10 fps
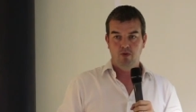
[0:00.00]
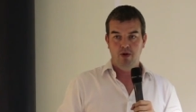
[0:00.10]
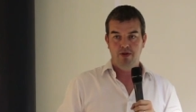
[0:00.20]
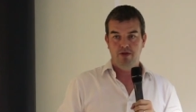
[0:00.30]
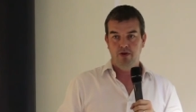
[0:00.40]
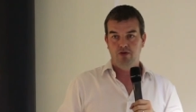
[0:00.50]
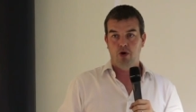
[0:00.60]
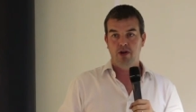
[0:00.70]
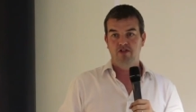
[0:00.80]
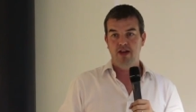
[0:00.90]
with the
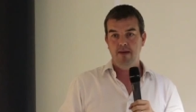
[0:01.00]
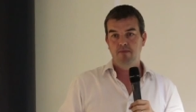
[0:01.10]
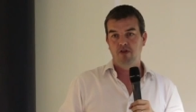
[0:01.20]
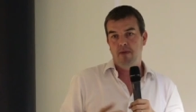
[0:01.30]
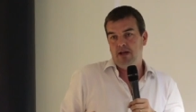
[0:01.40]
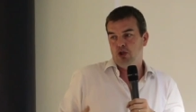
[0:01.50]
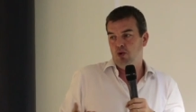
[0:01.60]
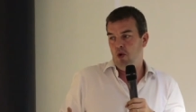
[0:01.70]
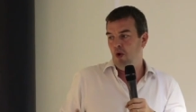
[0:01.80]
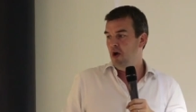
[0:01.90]
Docker team to make
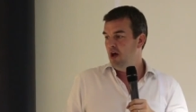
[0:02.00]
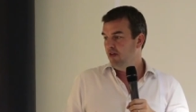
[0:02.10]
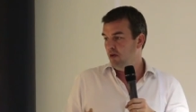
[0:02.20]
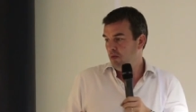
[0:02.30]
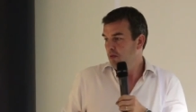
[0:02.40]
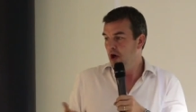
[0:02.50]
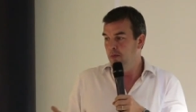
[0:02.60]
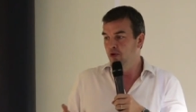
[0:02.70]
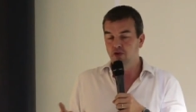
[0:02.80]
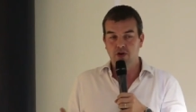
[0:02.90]
sure that
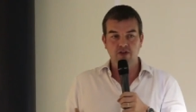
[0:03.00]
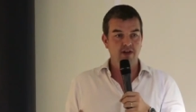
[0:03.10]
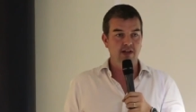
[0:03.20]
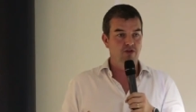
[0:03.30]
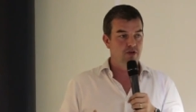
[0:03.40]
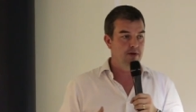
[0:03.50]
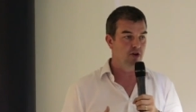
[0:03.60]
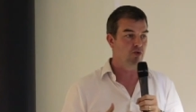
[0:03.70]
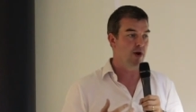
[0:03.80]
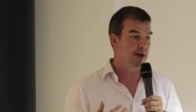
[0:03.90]
Ubuntu continues to be
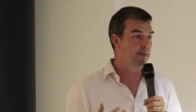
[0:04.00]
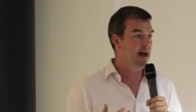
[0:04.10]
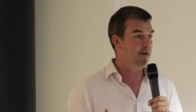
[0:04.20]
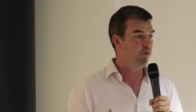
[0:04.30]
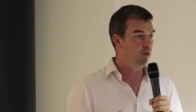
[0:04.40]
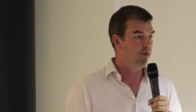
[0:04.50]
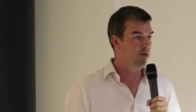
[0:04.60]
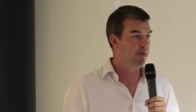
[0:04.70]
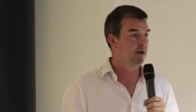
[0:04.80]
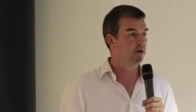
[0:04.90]
a great platform
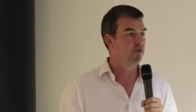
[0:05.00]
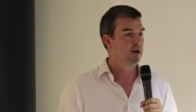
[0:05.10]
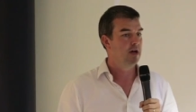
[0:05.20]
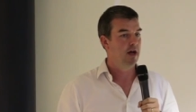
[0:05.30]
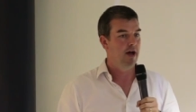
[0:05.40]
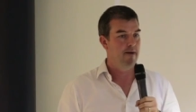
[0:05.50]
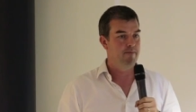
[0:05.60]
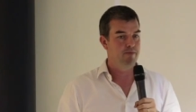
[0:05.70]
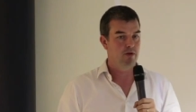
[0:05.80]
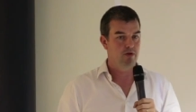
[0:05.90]
to build
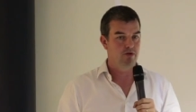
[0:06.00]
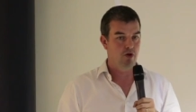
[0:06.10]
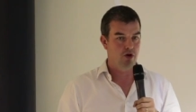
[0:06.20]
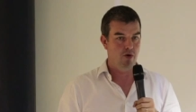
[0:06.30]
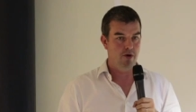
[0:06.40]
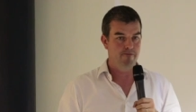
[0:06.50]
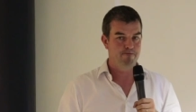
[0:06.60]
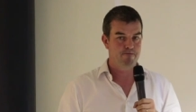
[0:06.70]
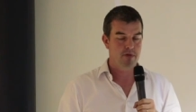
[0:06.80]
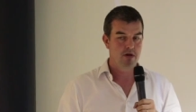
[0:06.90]
Docker
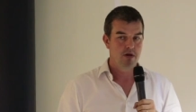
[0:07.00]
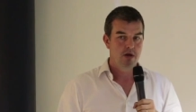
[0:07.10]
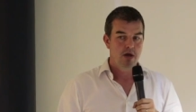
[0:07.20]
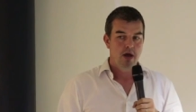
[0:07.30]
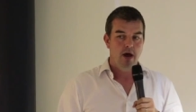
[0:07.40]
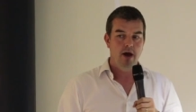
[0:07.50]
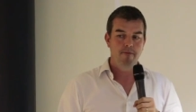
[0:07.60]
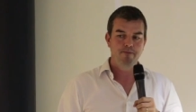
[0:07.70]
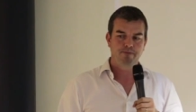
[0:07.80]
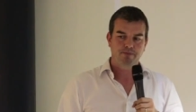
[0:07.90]

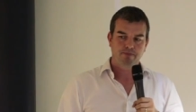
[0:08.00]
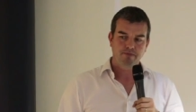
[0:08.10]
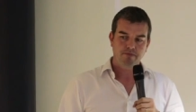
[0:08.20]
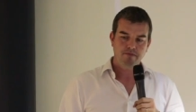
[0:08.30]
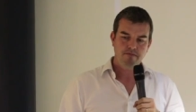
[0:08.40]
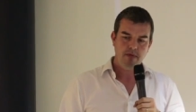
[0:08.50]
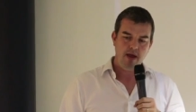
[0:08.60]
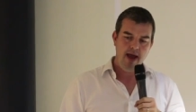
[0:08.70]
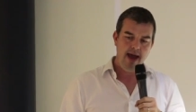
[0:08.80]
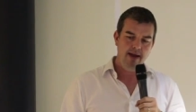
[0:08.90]
on.
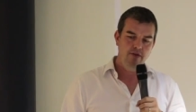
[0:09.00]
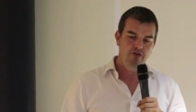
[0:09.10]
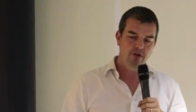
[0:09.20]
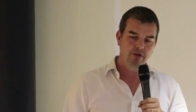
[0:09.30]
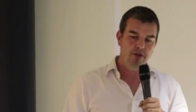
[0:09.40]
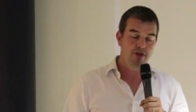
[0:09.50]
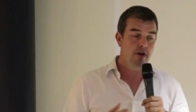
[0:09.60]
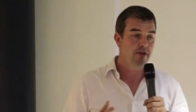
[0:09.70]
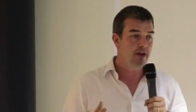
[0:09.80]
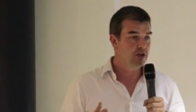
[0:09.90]
And the
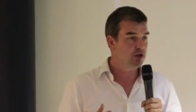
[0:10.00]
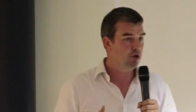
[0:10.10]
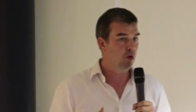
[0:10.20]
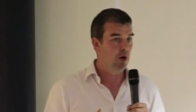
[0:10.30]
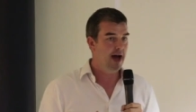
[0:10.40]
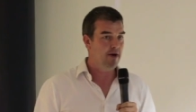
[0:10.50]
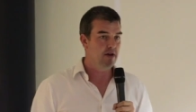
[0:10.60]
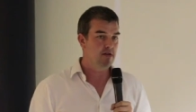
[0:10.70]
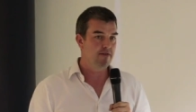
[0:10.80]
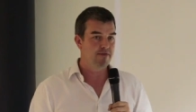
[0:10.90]
third thing just to call out
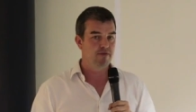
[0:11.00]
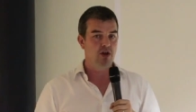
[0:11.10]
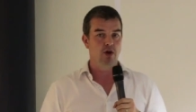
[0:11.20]
is if,